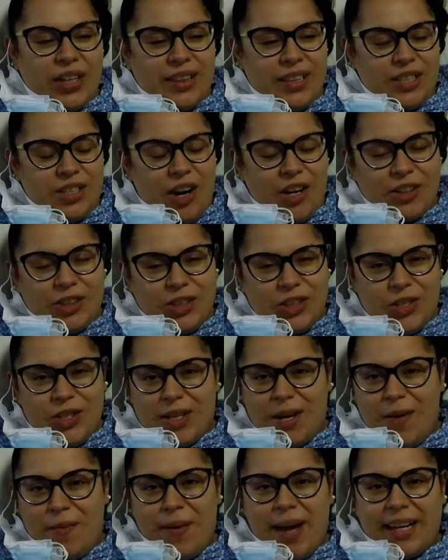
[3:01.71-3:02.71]
the doctor to
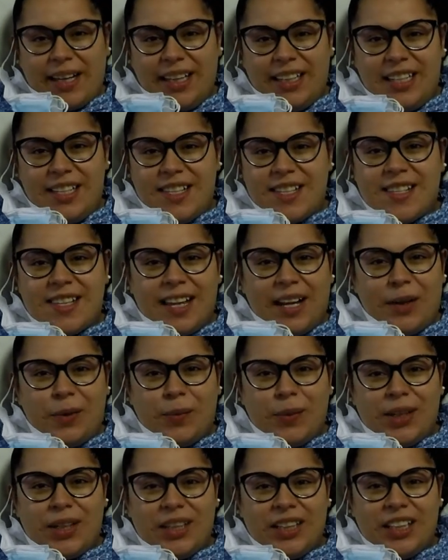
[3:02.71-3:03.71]
come back in and say
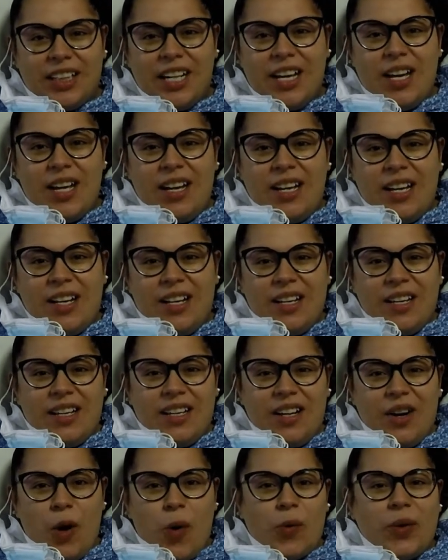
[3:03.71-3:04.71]
we're
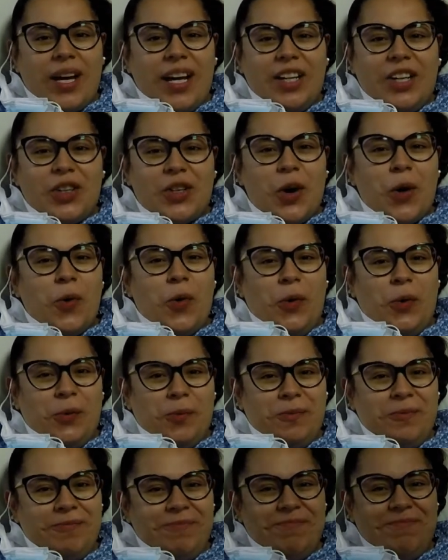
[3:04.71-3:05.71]
okay to go
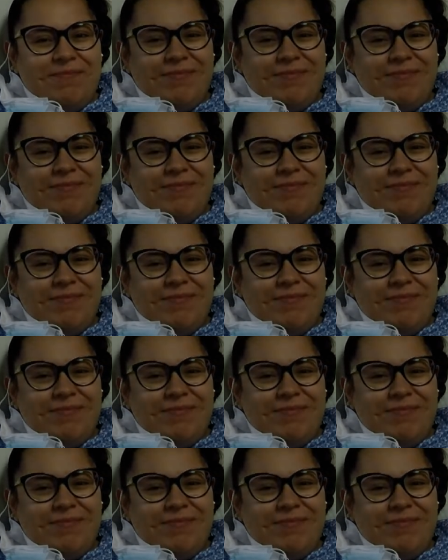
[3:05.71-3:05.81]
home.